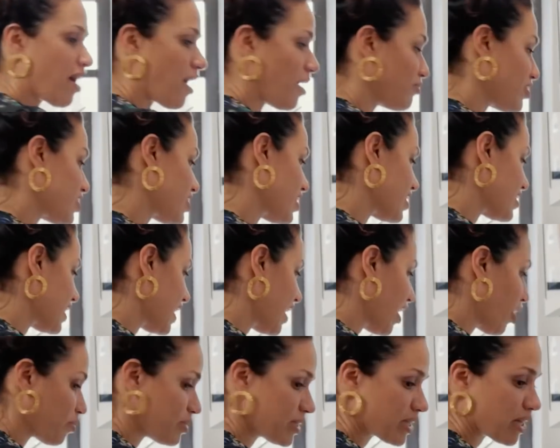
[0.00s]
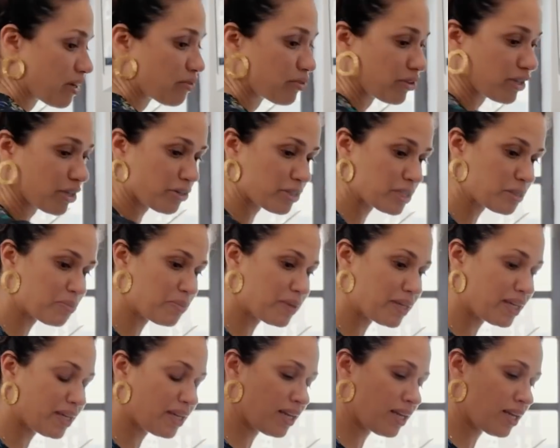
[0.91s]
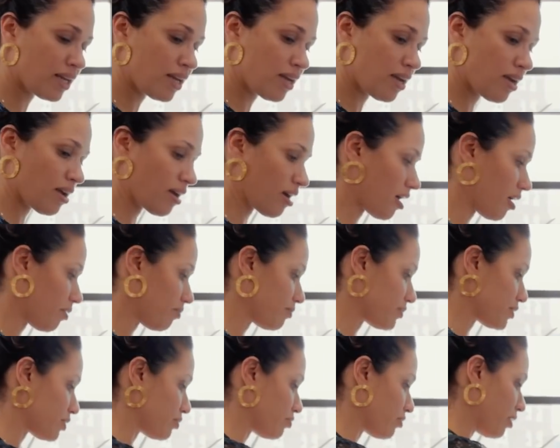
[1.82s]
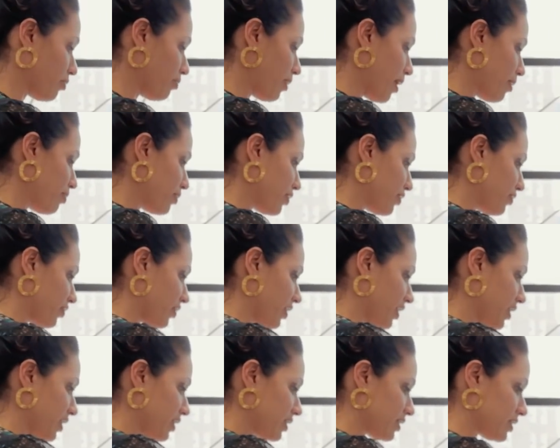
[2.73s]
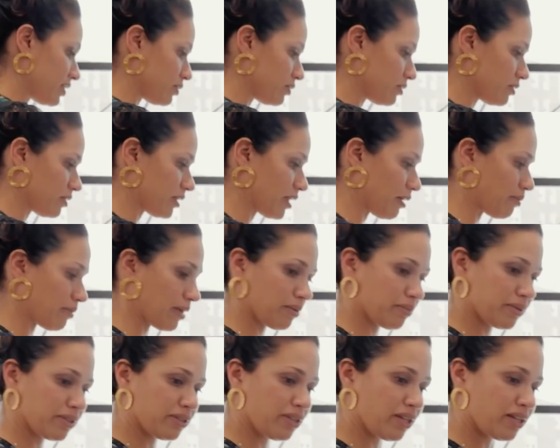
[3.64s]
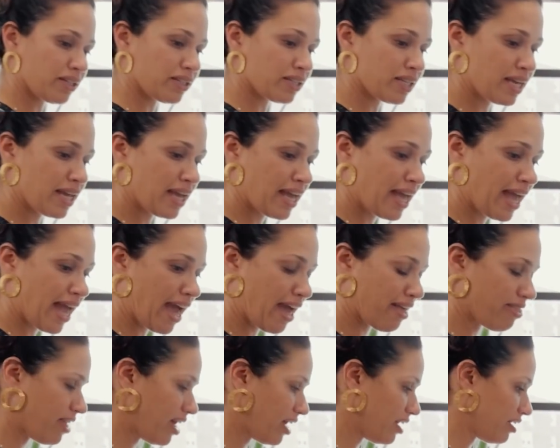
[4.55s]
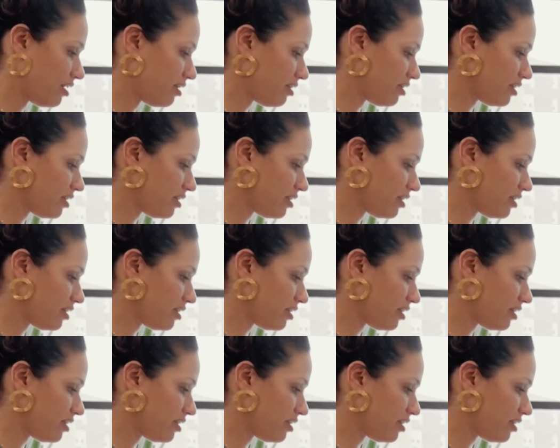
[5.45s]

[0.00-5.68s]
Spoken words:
just because that helps it get really crispy. Some red pepper flakes, that might have been a lot. And then